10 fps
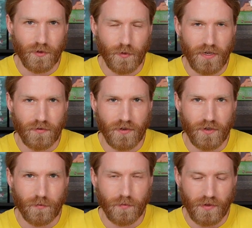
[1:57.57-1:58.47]
or whatever.
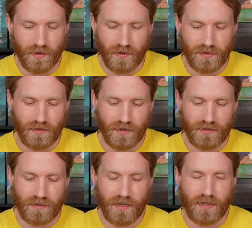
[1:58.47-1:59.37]

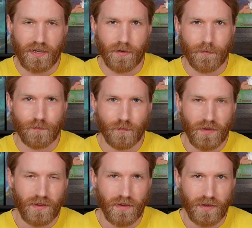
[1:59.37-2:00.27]
It's kind of
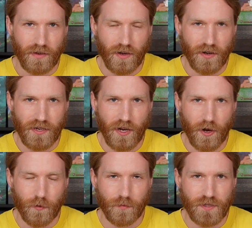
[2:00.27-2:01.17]
like a
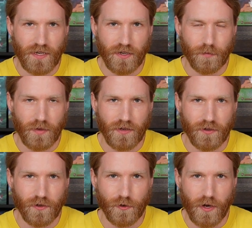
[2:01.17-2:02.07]
honeycomb setup that you're
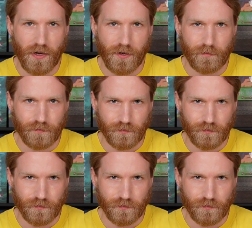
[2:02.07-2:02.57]
creating.